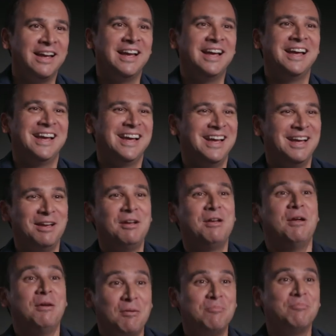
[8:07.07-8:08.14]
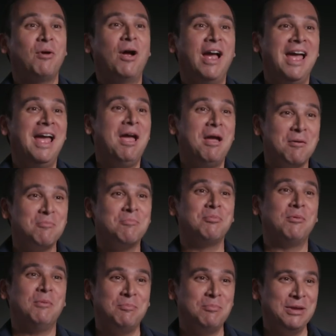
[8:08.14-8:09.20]
something Vaughnish. Vaughan, Brian.
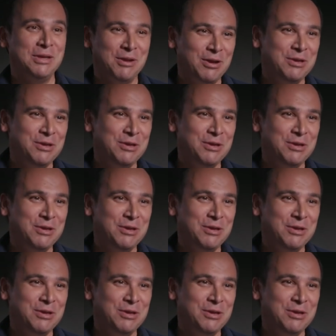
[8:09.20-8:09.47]
Right.